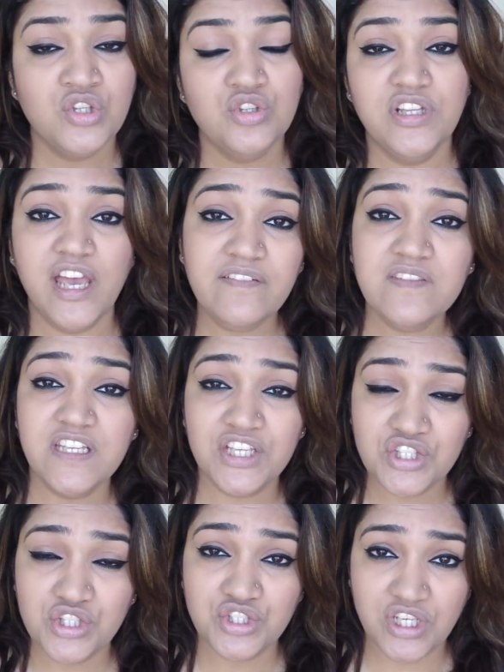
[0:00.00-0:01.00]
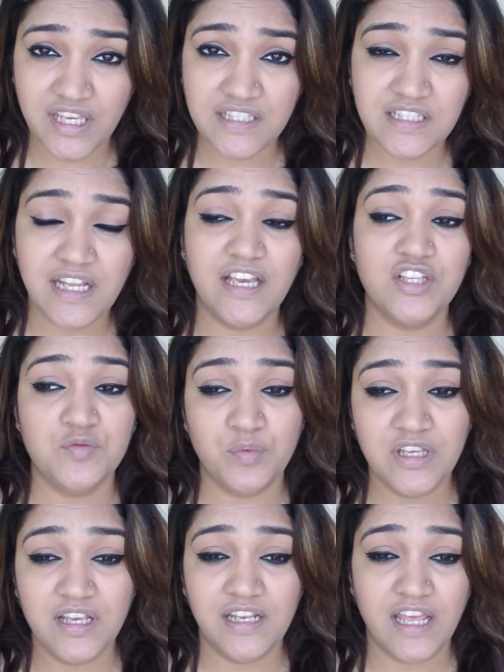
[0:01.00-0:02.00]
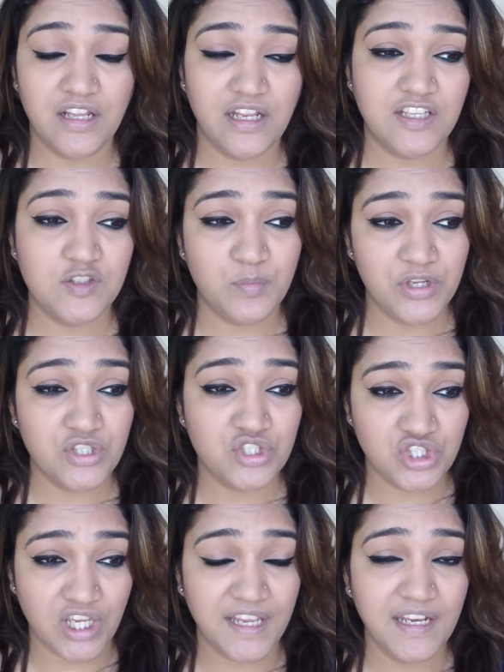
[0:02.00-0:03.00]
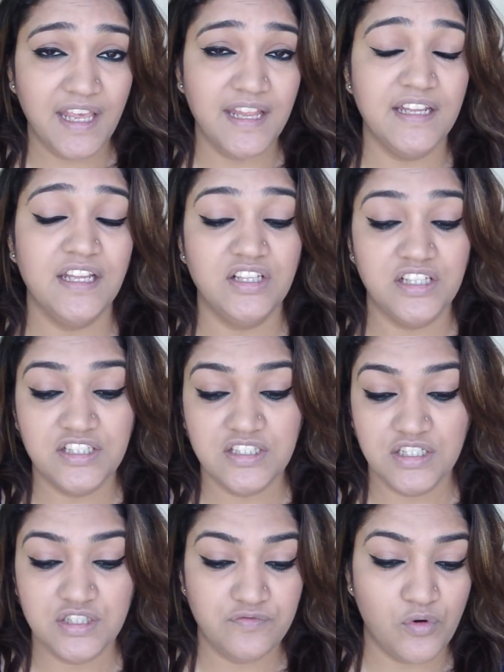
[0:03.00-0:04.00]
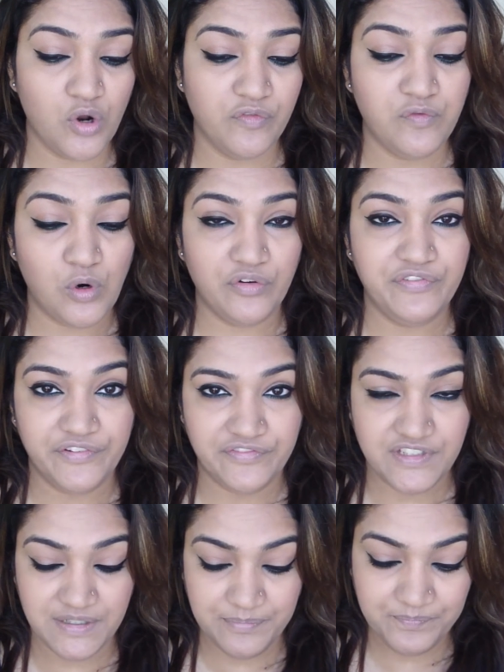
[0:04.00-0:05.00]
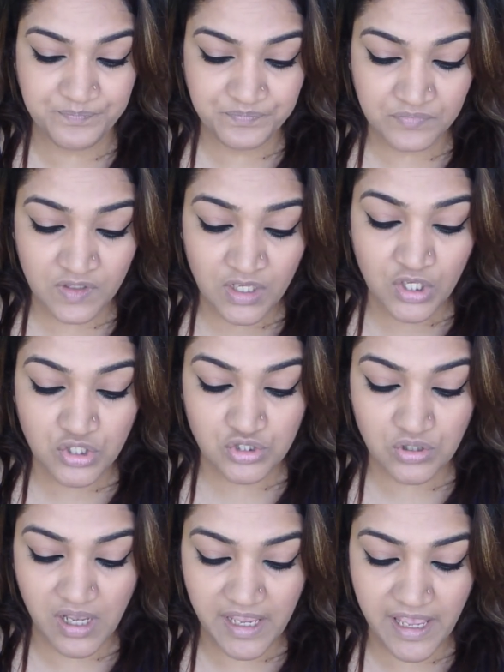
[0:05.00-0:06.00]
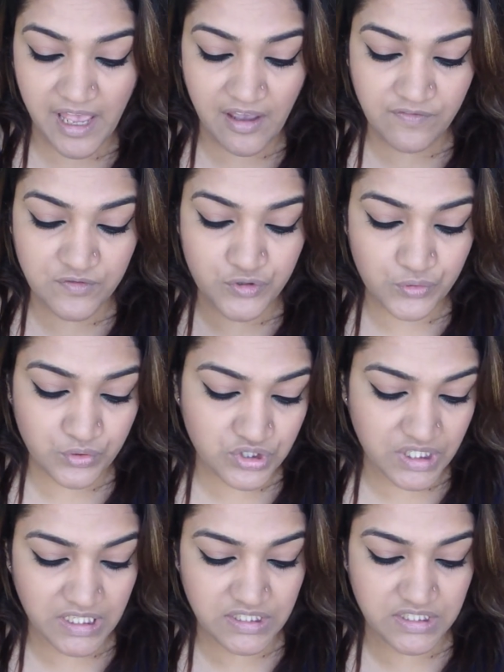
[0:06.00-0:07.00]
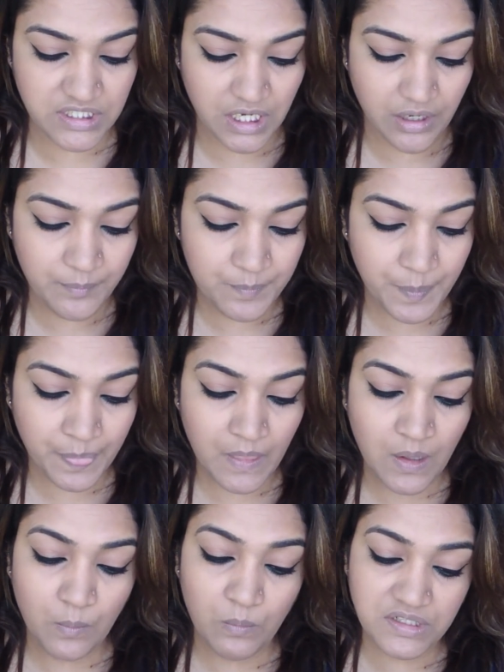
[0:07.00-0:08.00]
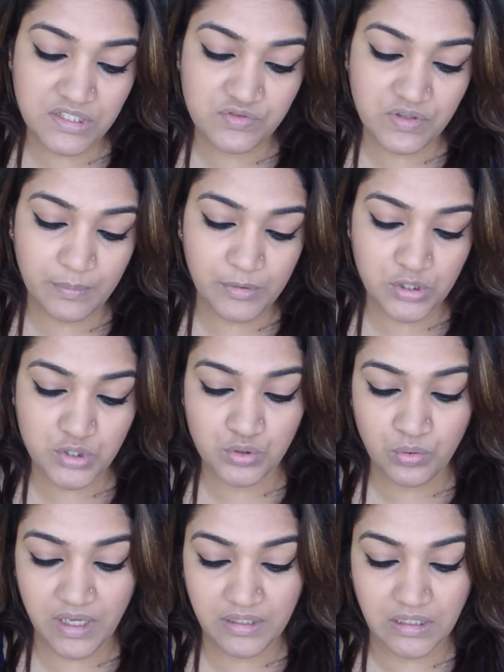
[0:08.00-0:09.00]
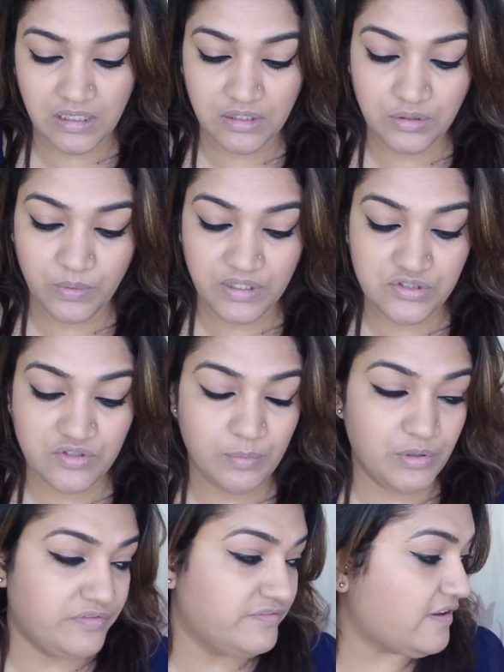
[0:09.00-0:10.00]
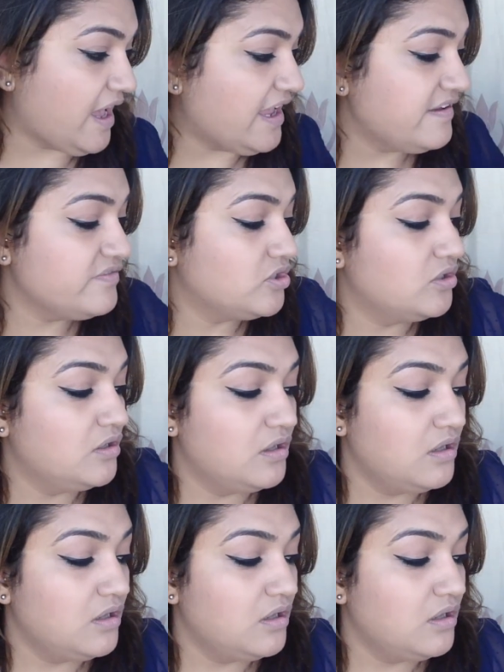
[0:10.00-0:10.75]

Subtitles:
So they have 6 shades, like a spring color, like spring shade, and this is for $4.50. So I have 2 shades here. One is Ribble 2 and another one is Ribble 5.